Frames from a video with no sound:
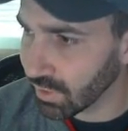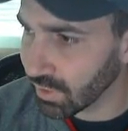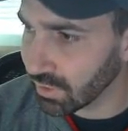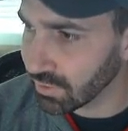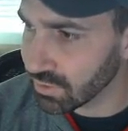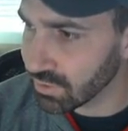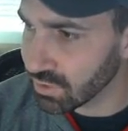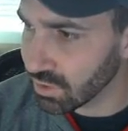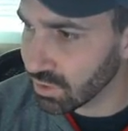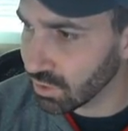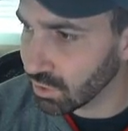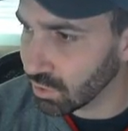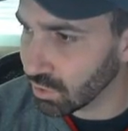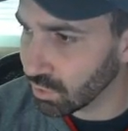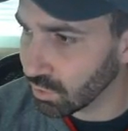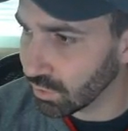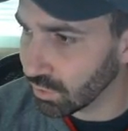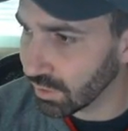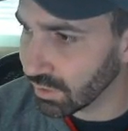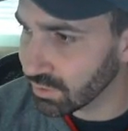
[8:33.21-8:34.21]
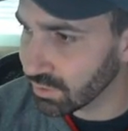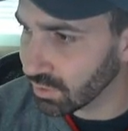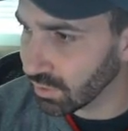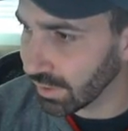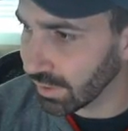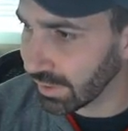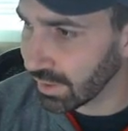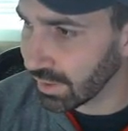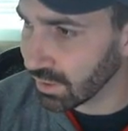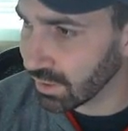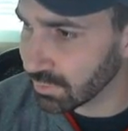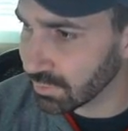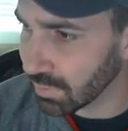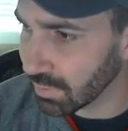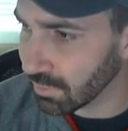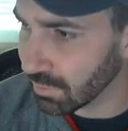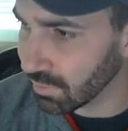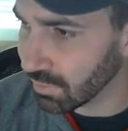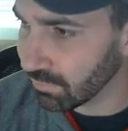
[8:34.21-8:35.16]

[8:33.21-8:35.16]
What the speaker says: And so like here's maybe